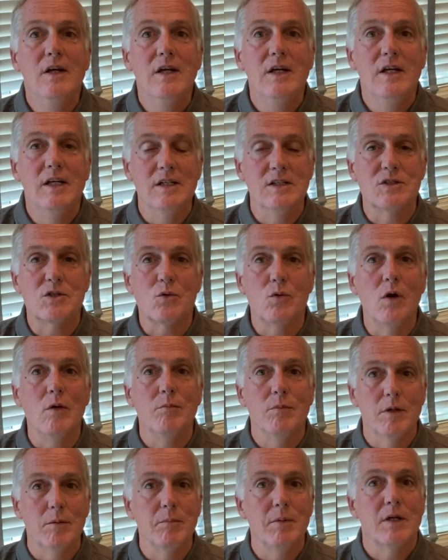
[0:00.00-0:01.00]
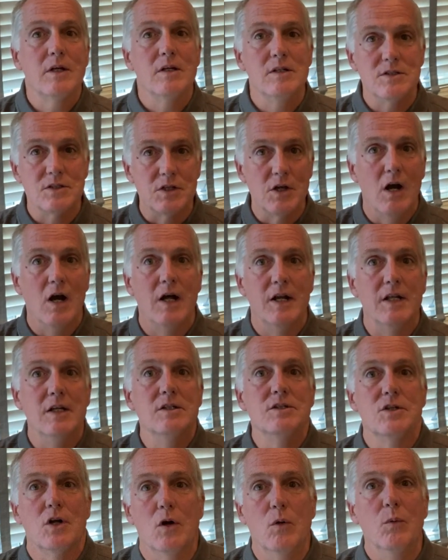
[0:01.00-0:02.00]
is crumbling, because God
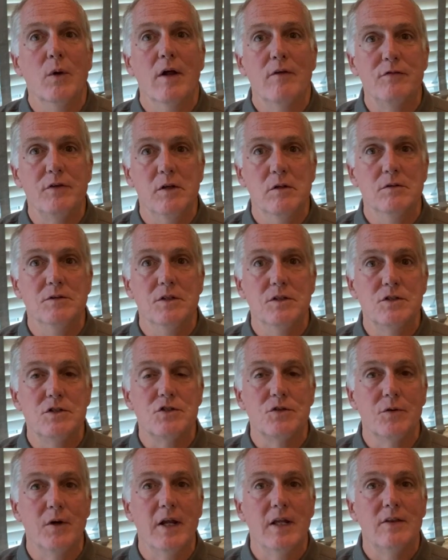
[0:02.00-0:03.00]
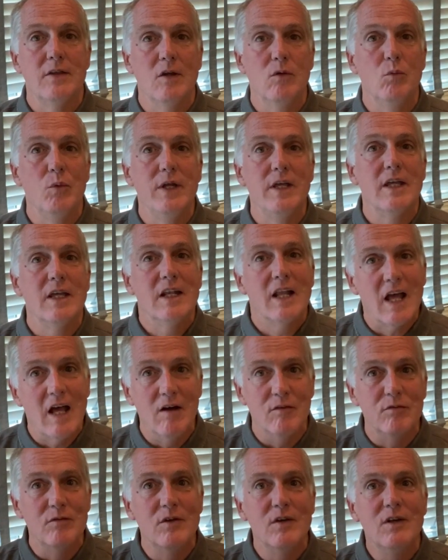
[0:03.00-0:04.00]
is our refuge and strength, and we can
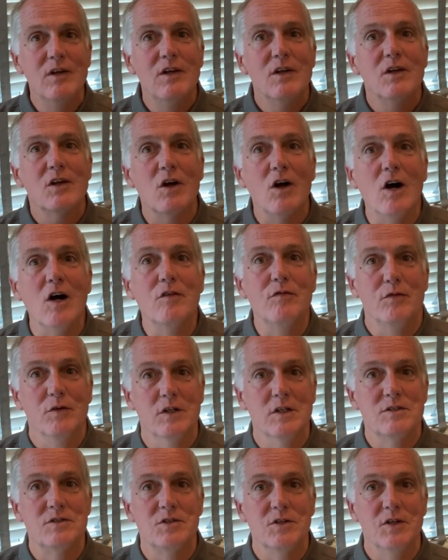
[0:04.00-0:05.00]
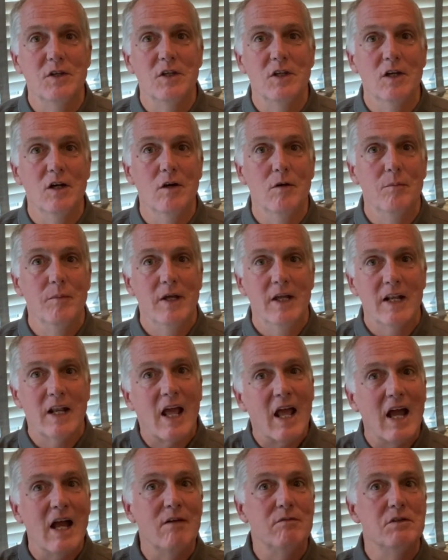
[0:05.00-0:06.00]
have confidence in Him and
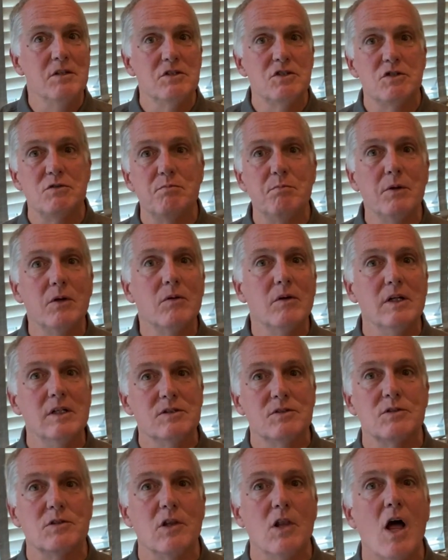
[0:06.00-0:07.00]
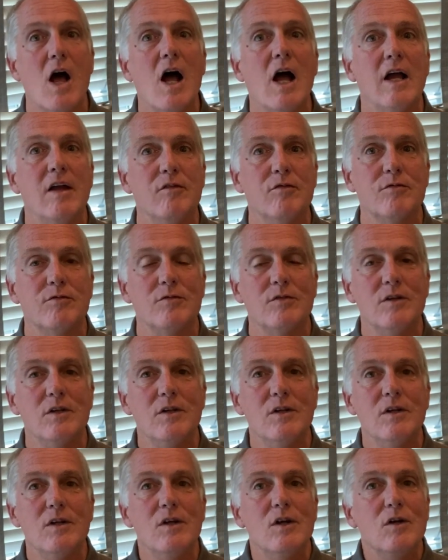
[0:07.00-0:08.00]
have the Spirit's life
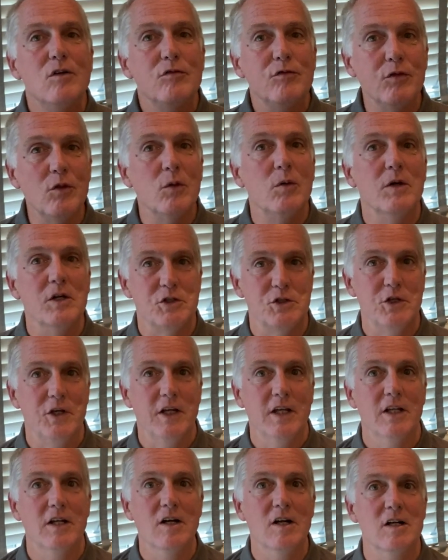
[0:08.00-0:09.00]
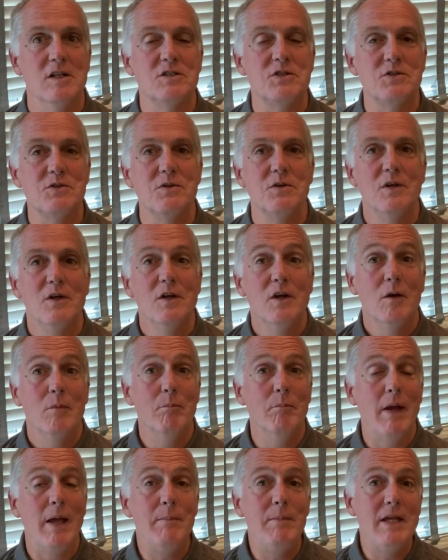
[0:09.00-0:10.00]
flourishing in us,
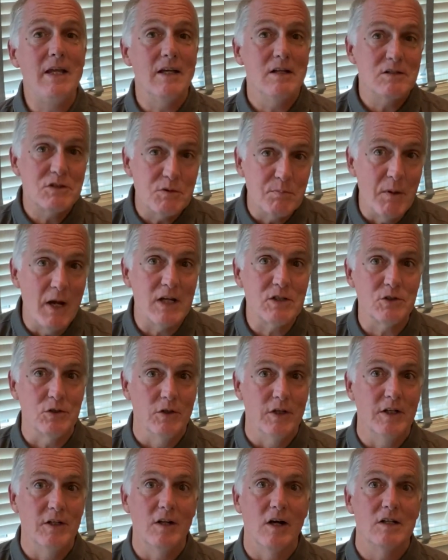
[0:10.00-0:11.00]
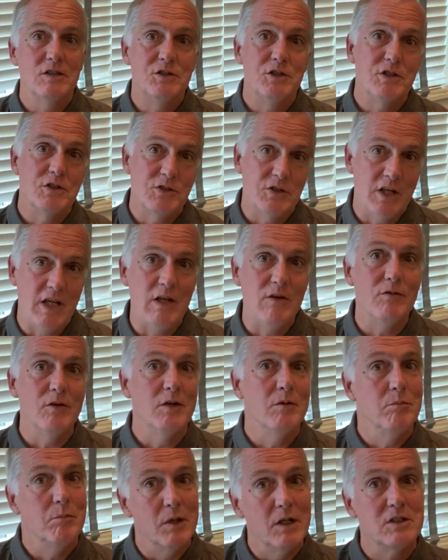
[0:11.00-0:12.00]
maybe especially, not just
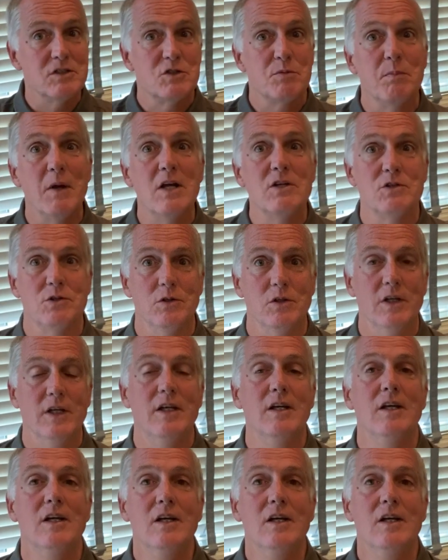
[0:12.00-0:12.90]
even, but especially